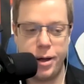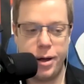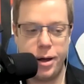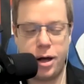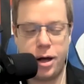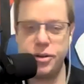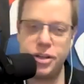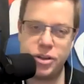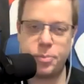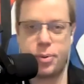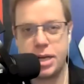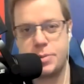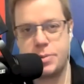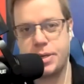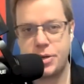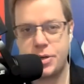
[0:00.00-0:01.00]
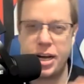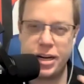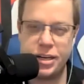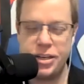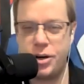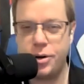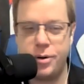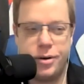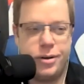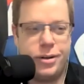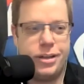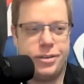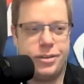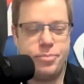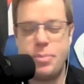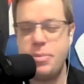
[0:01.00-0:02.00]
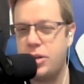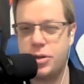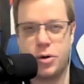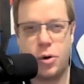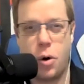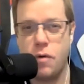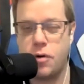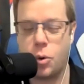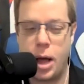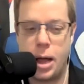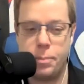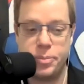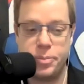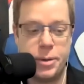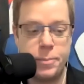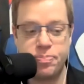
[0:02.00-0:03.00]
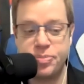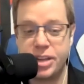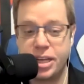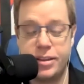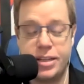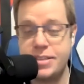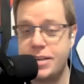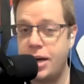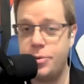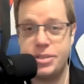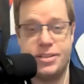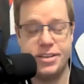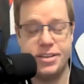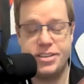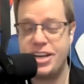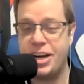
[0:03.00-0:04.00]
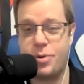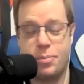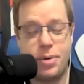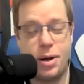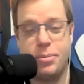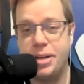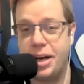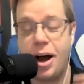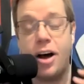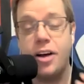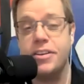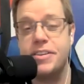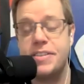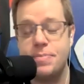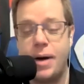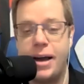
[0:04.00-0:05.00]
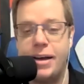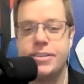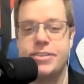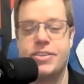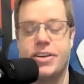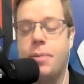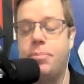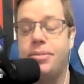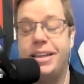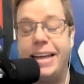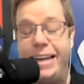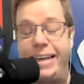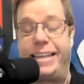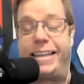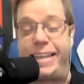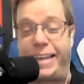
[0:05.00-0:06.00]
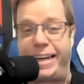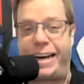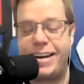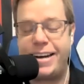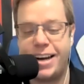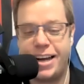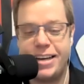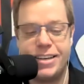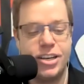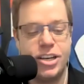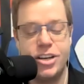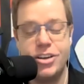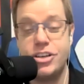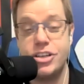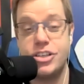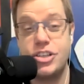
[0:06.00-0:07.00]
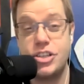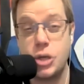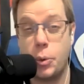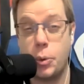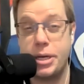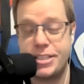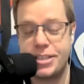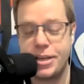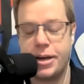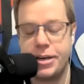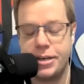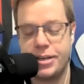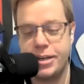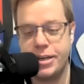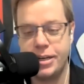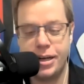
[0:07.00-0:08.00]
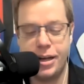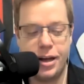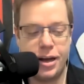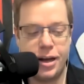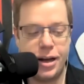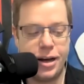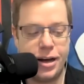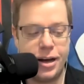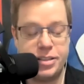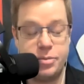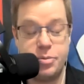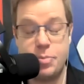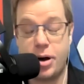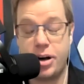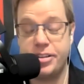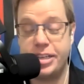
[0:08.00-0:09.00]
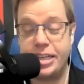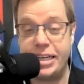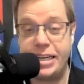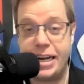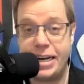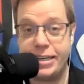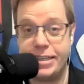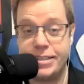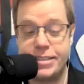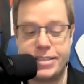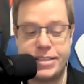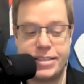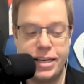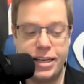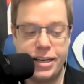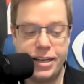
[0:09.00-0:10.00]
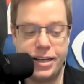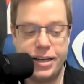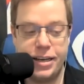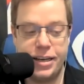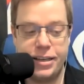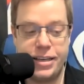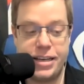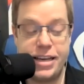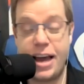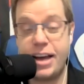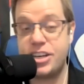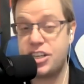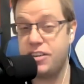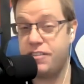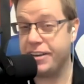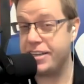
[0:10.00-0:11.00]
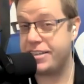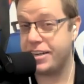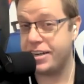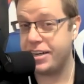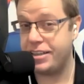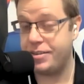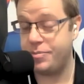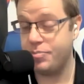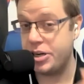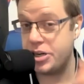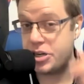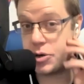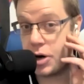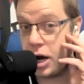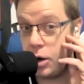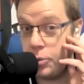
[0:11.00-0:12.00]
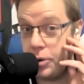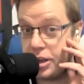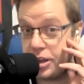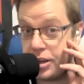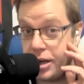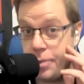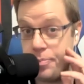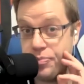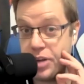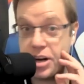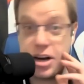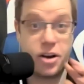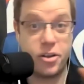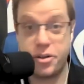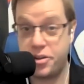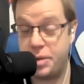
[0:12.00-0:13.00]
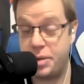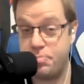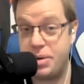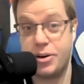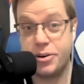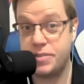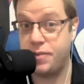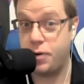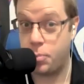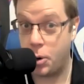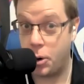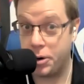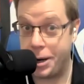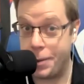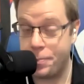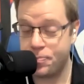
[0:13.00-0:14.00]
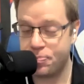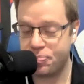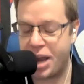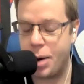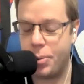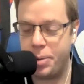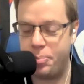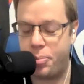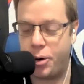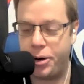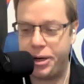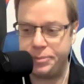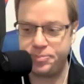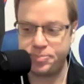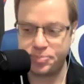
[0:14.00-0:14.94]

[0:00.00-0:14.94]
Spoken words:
All the other prospects are kind of, you know, maybe a little overwhelmed. This guy was in the Czech Republic, all smiles, up late at night, just so excited to be part of the Canadiens. He actually visited Montreal with none other than Peter Svoboda at one point.